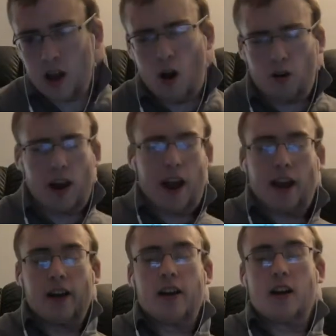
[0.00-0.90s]
Okay.
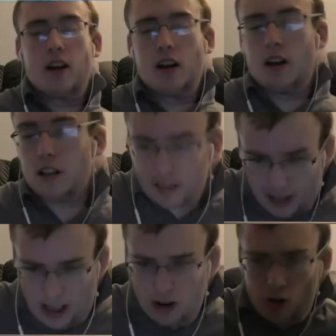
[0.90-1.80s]

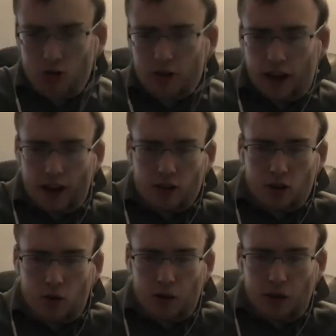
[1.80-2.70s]
Thanos just
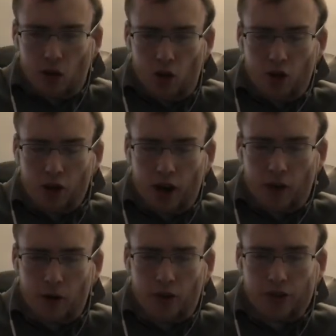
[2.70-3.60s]
answered one of my long-time
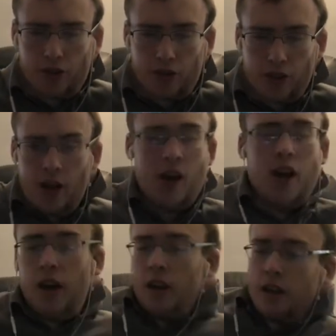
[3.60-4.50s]
questions.
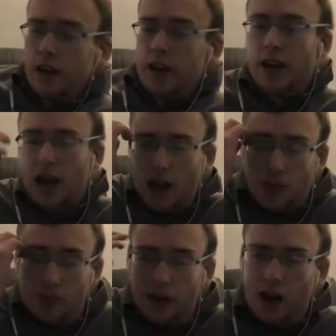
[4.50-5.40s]
He
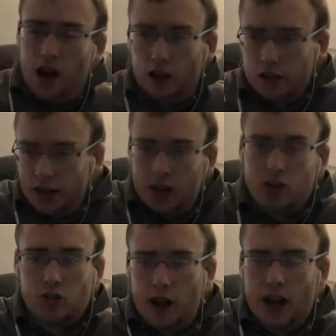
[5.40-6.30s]
had the
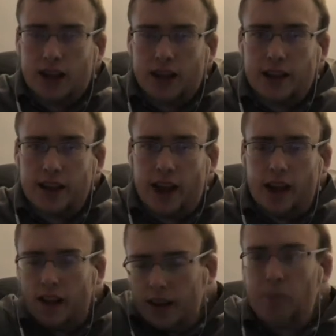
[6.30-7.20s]
Tesseract in his
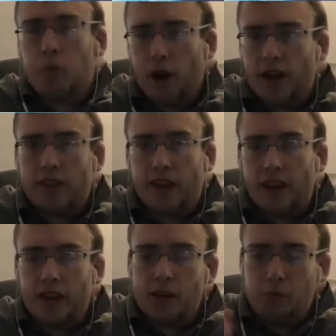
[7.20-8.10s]
hand, and he breaks it.
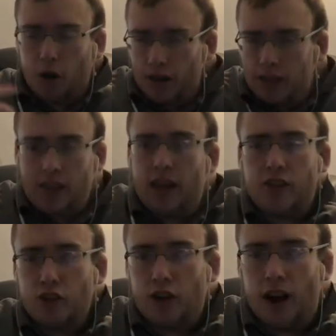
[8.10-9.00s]
He breaks the
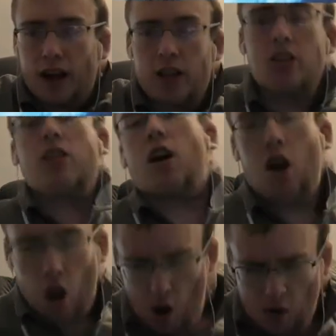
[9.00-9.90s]
Tesseract.
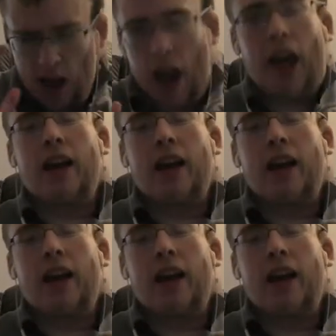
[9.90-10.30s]
Okay.